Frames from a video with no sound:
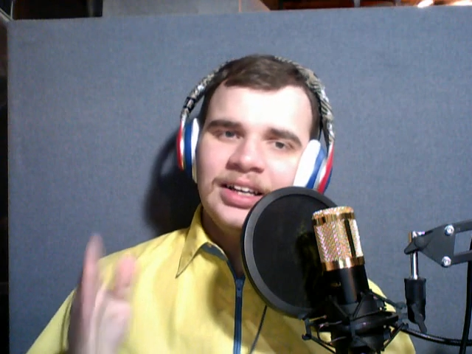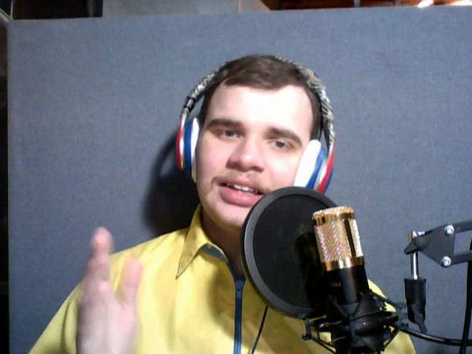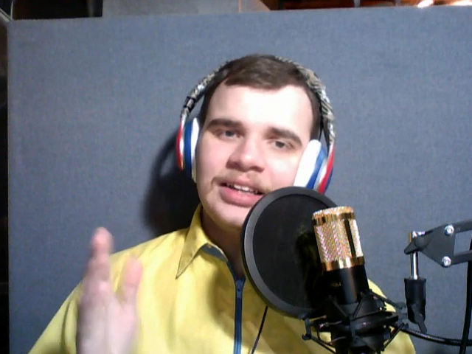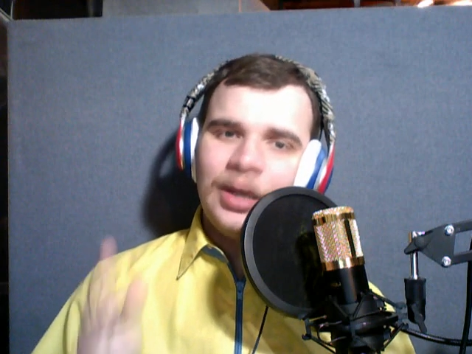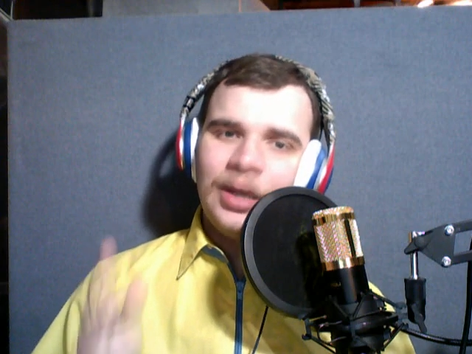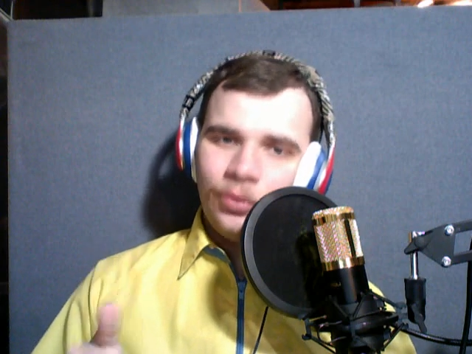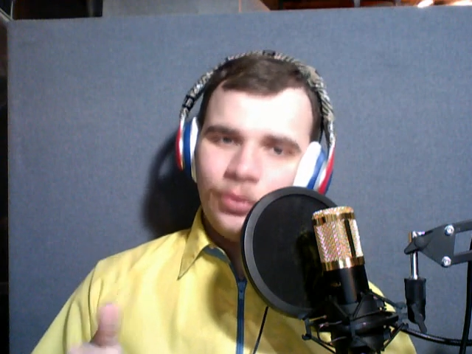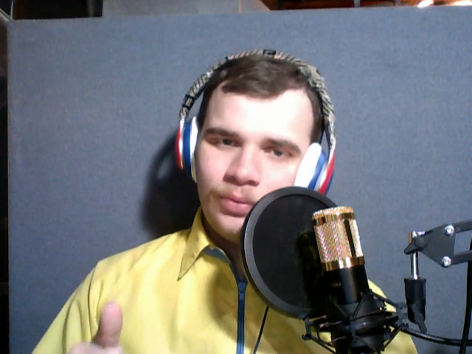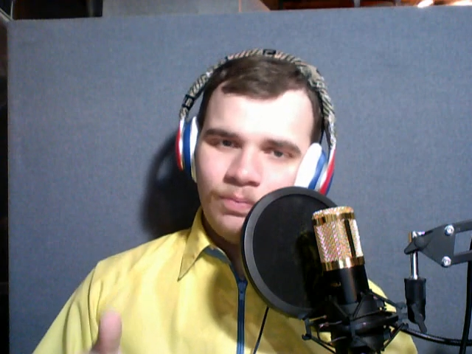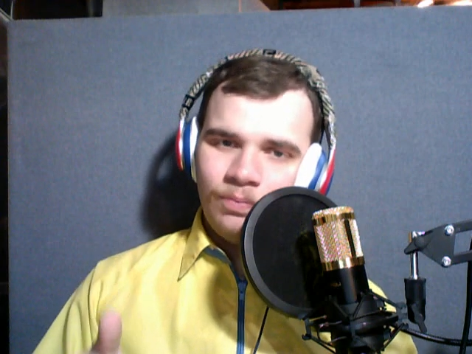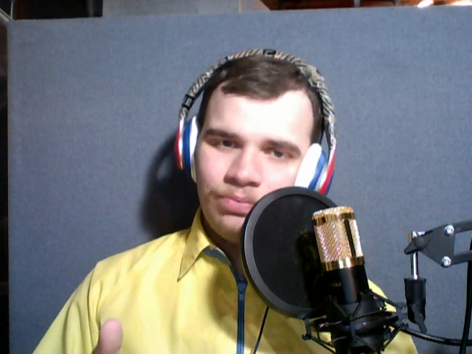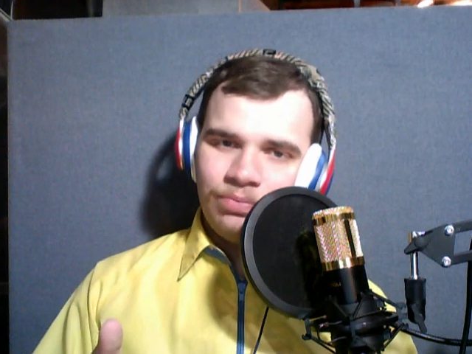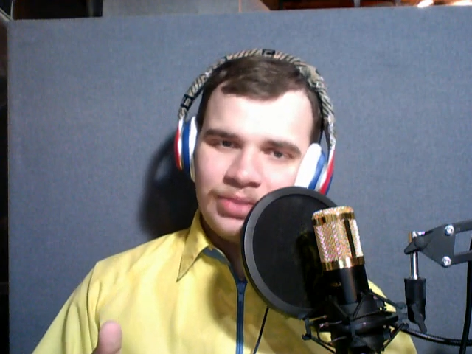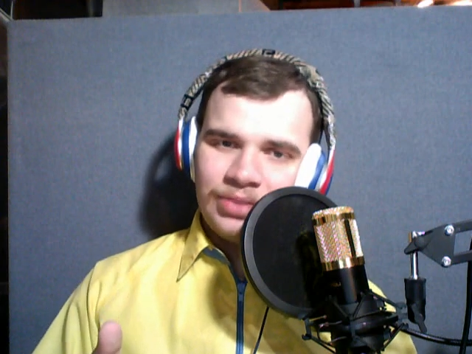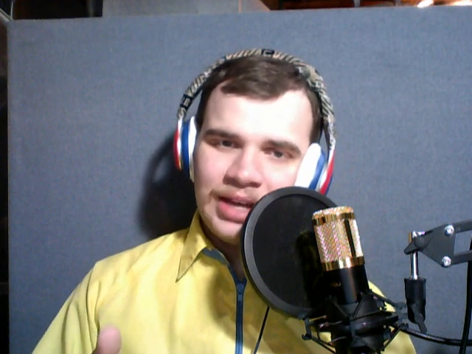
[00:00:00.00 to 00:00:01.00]
That
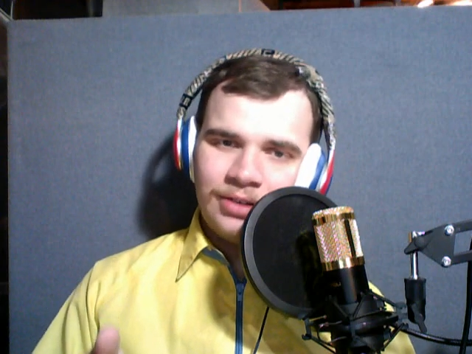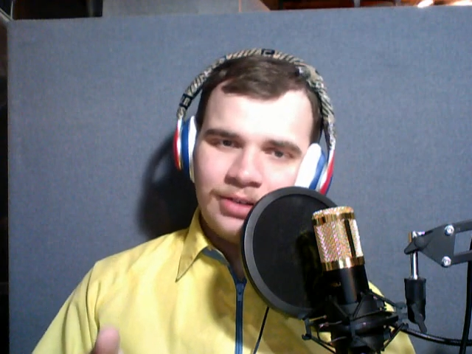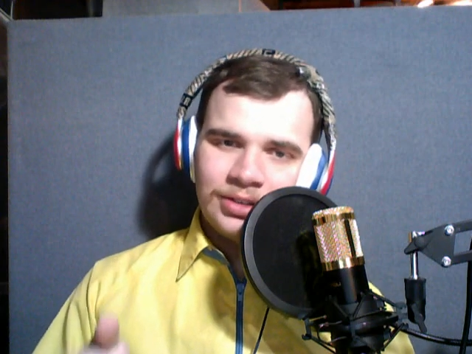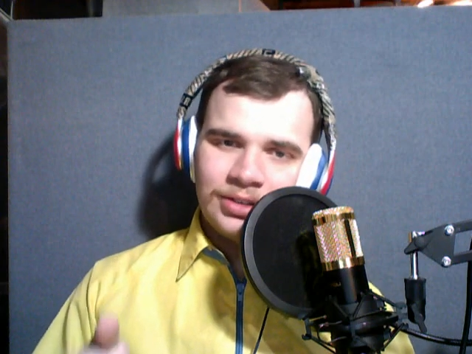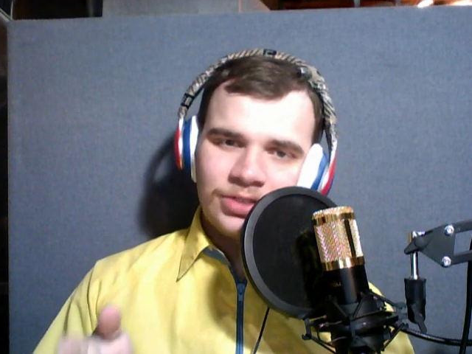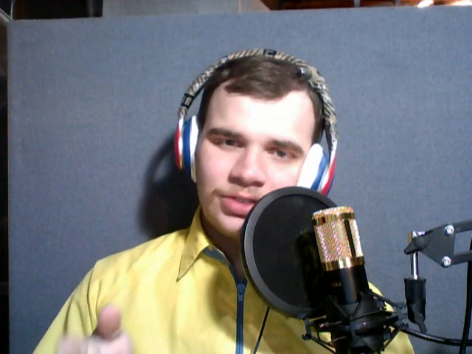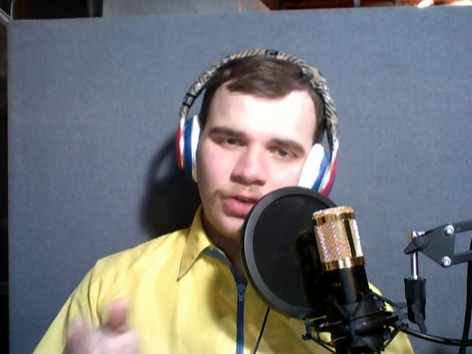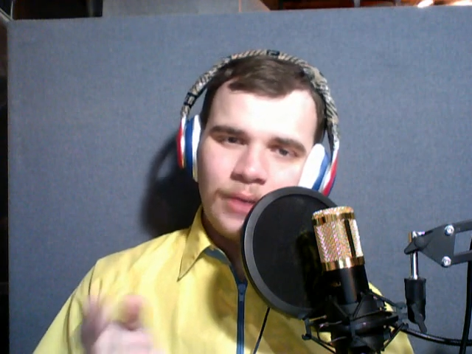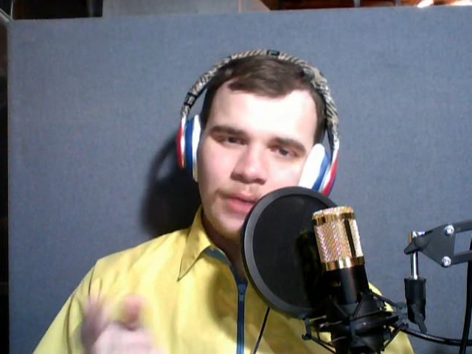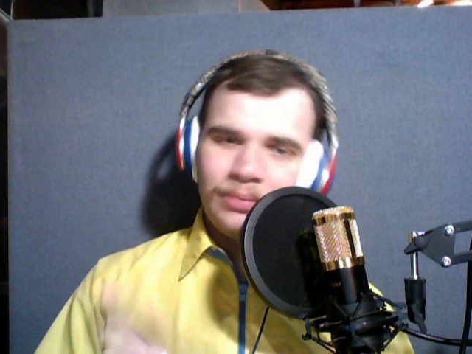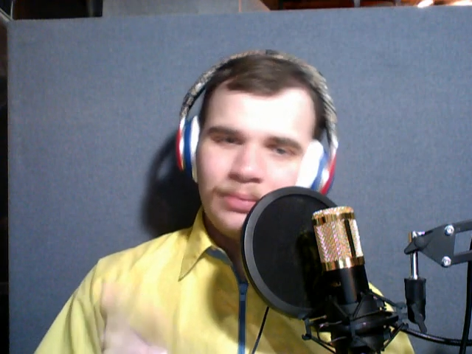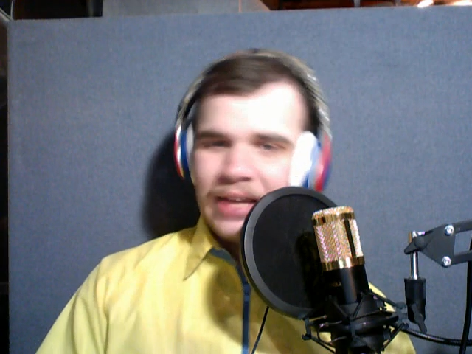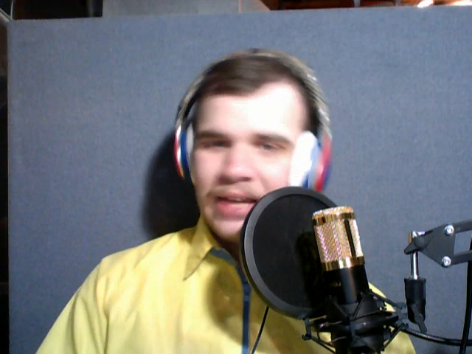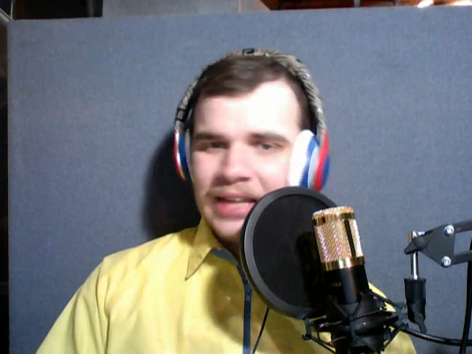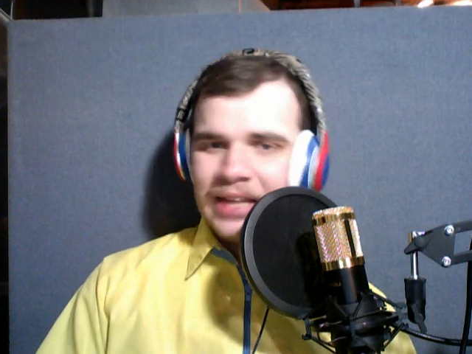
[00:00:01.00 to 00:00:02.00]
that was
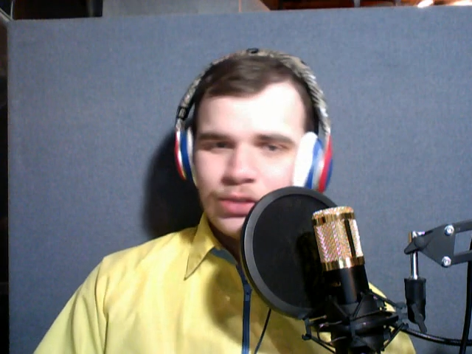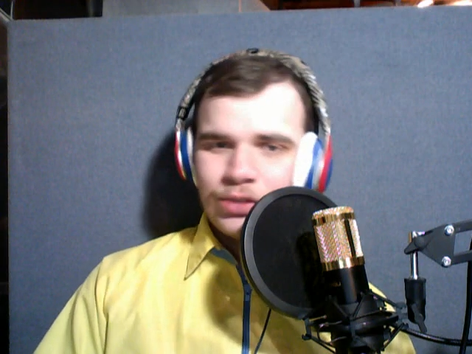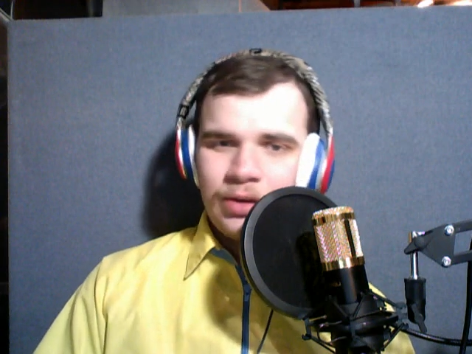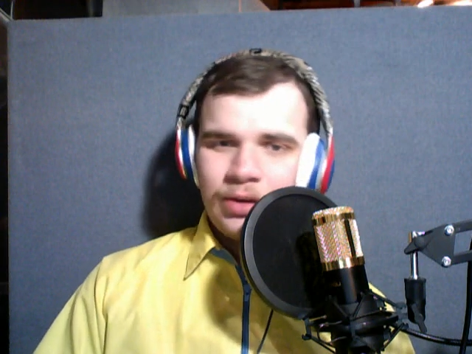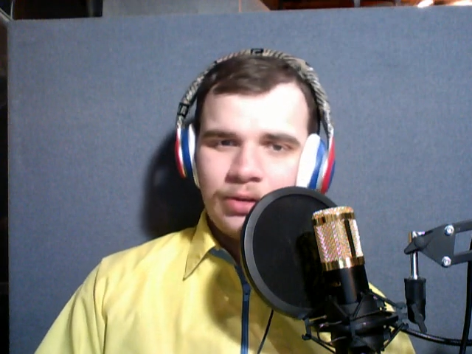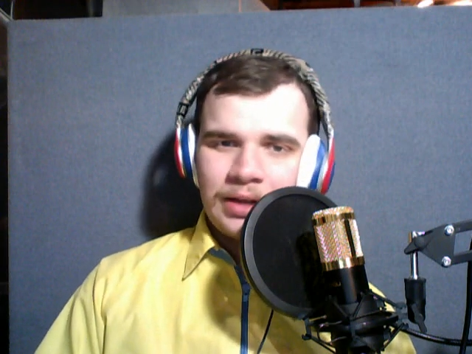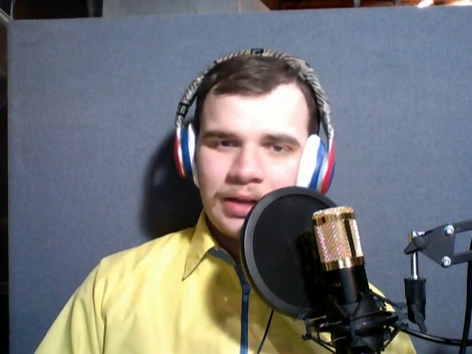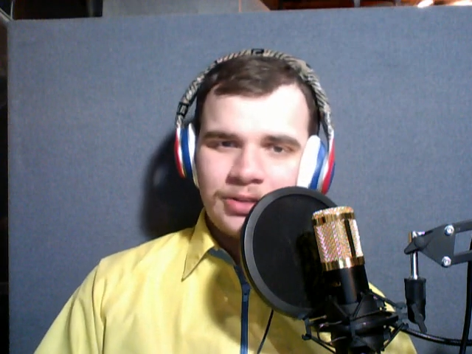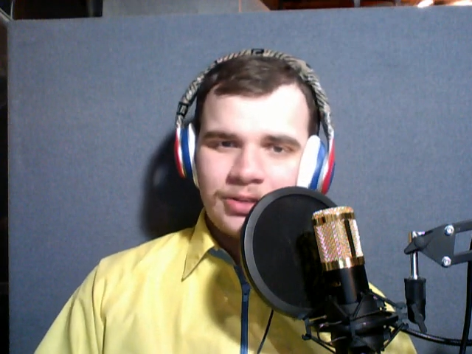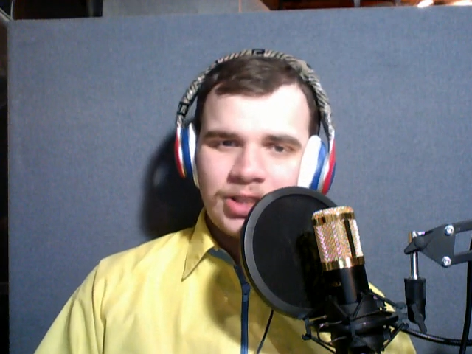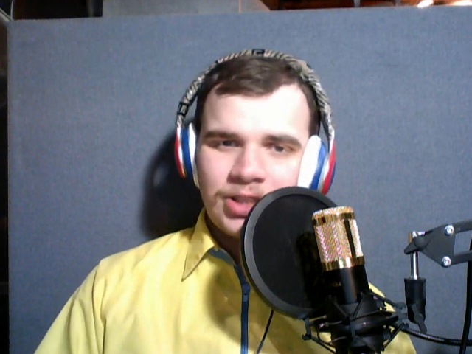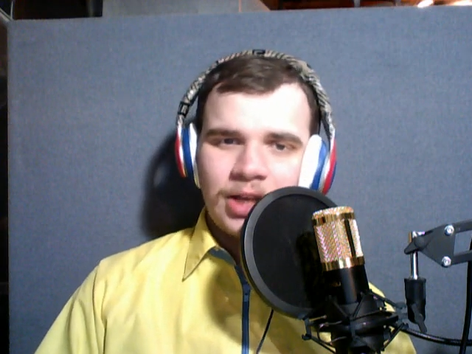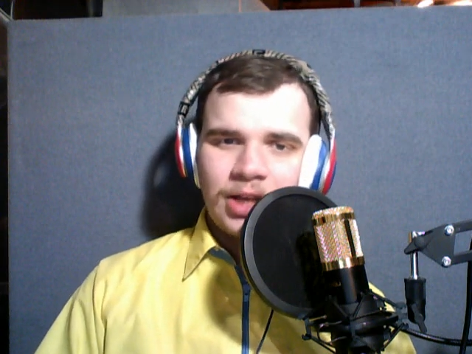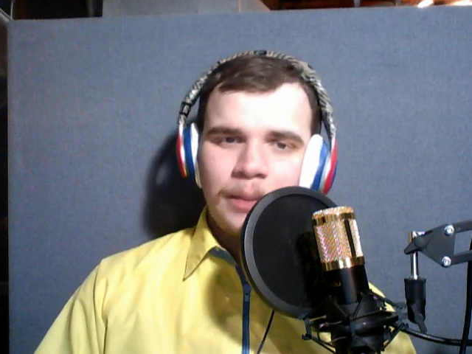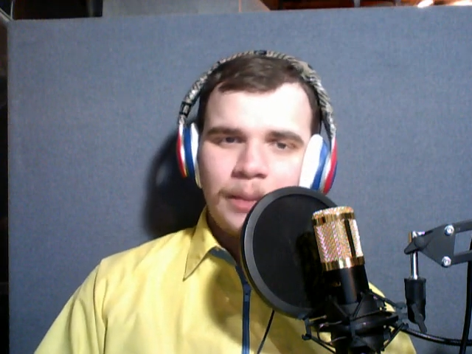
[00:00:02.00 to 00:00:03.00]
from last week when I was
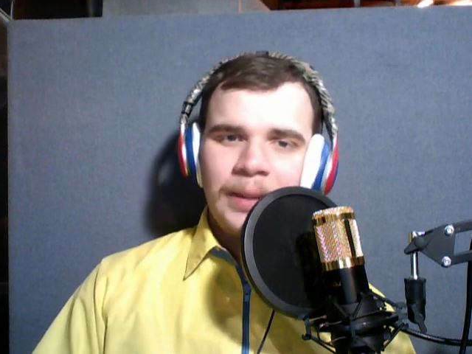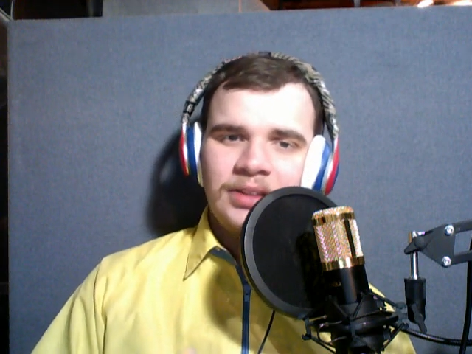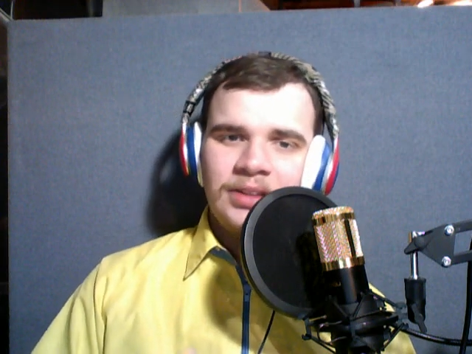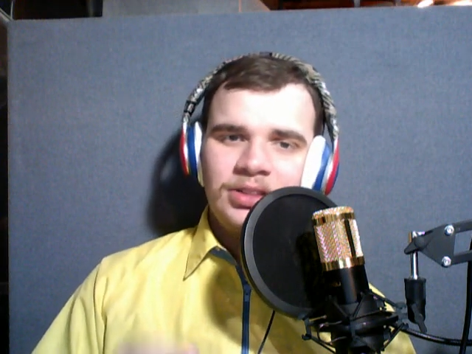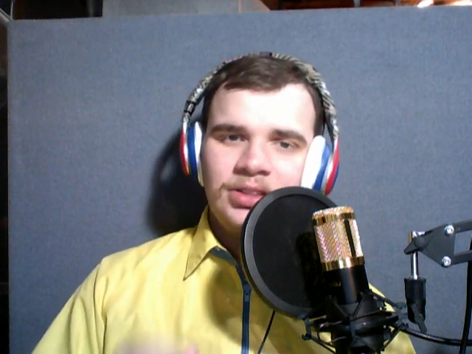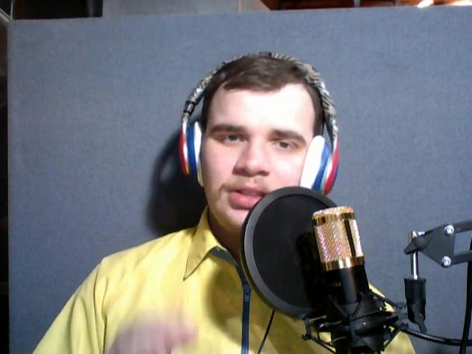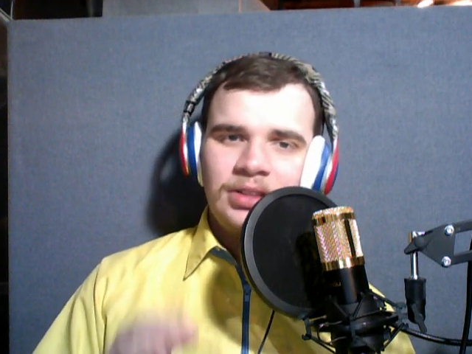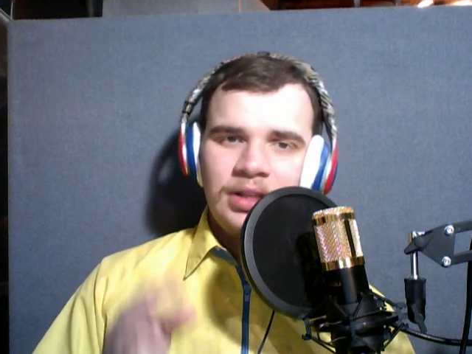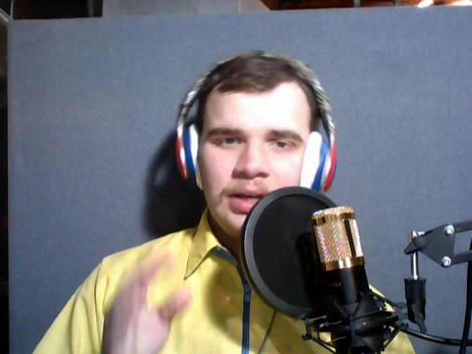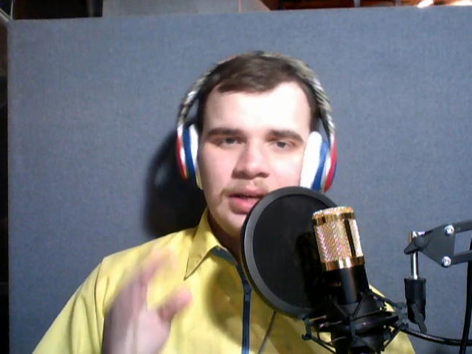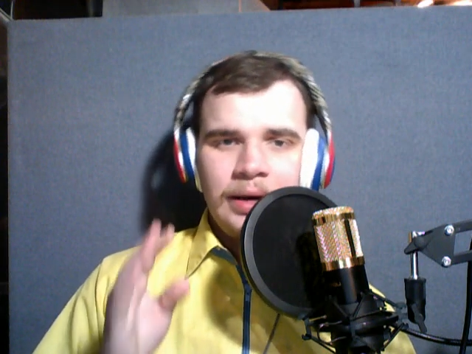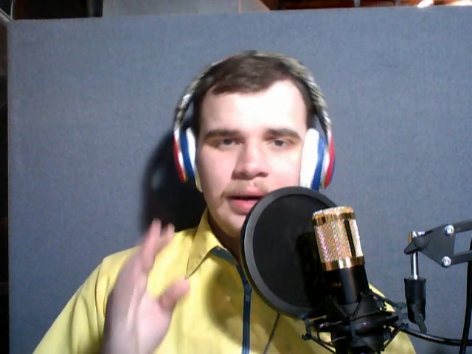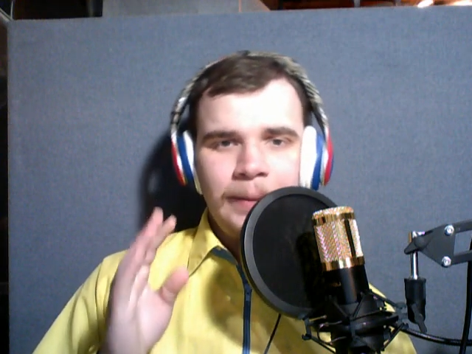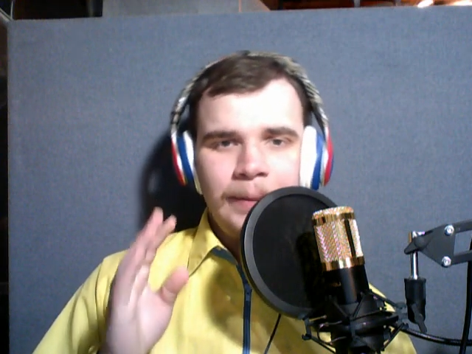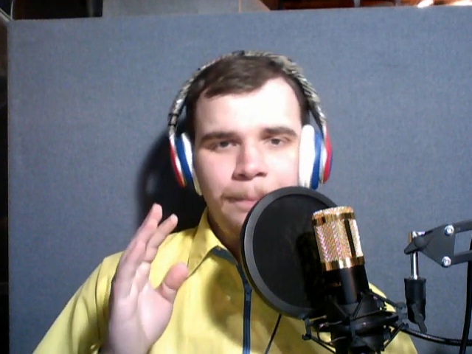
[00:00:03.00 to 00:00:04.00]
talking about
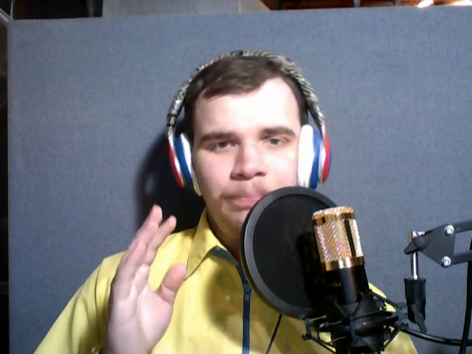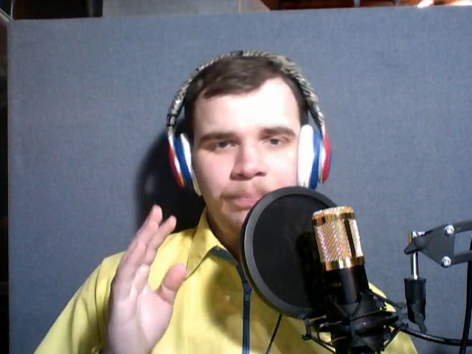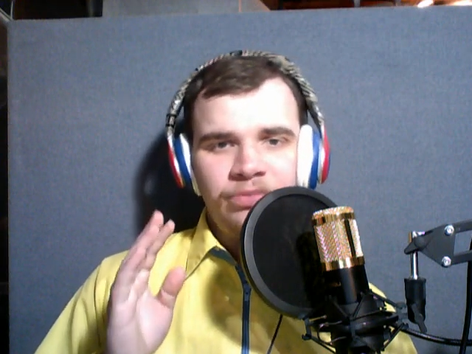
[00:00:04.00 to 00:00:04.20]
the